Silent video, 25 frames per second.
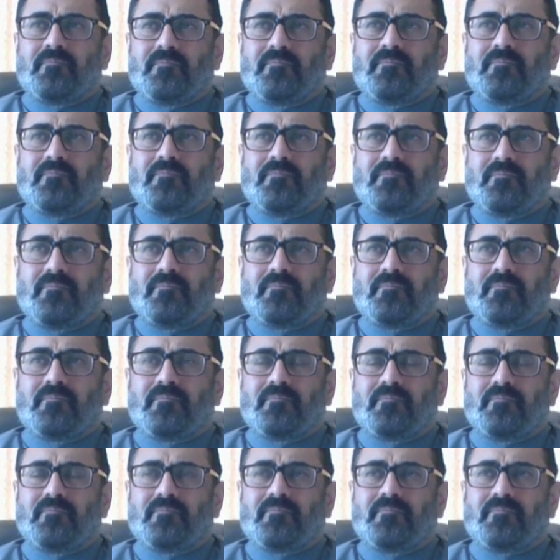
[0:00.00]

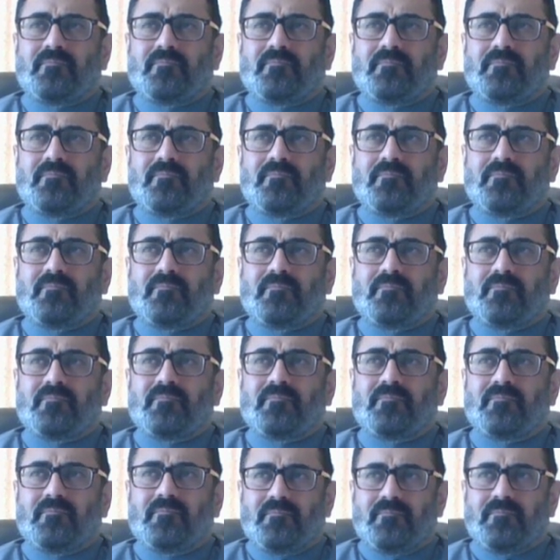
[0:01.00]

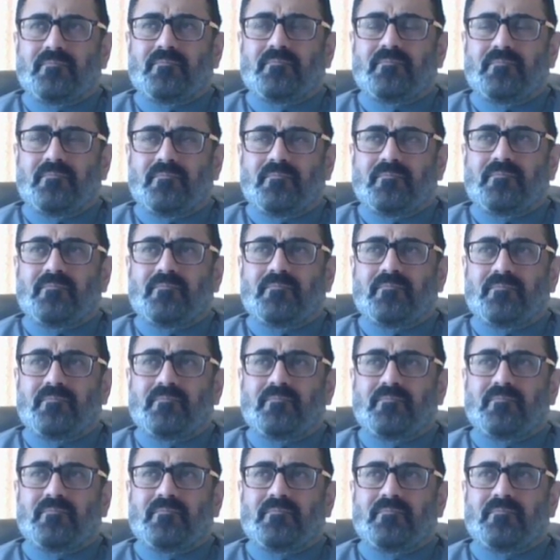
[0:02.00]

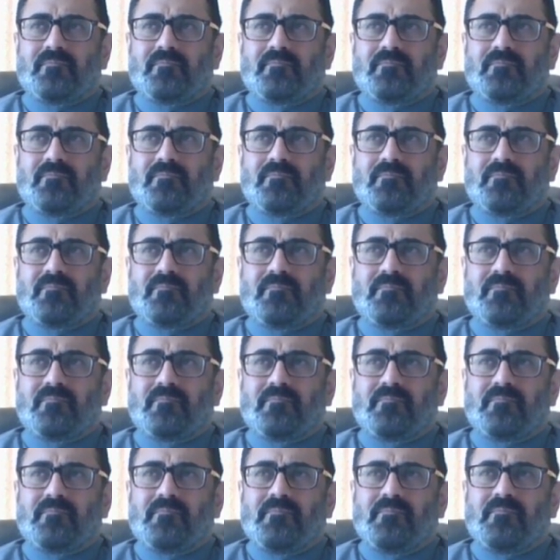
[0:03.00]

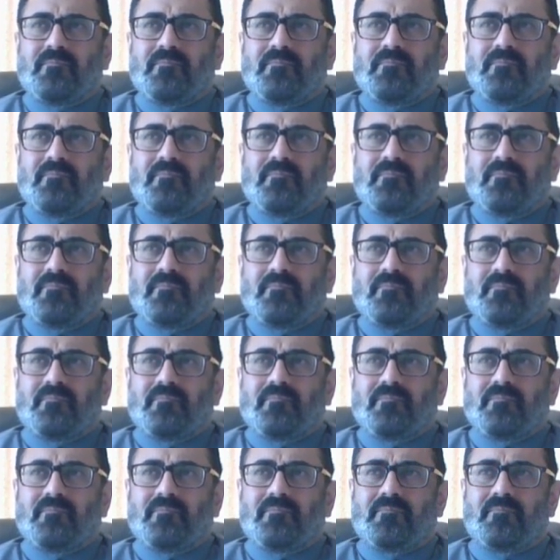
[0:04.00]

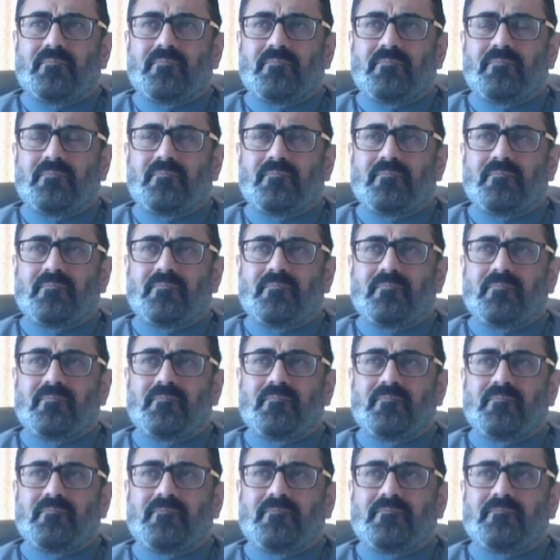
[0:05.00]

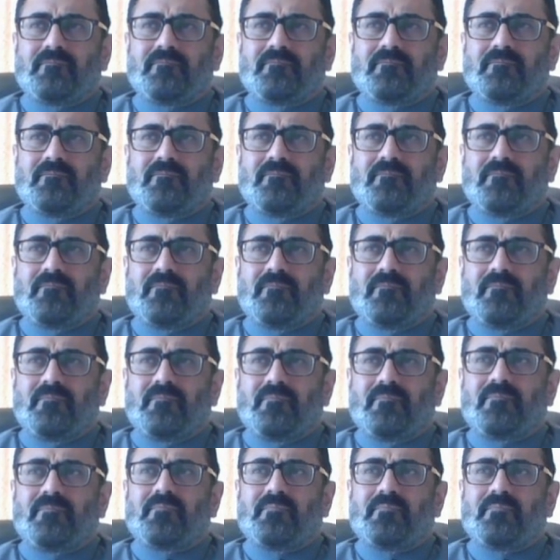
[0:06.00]
(not speaking)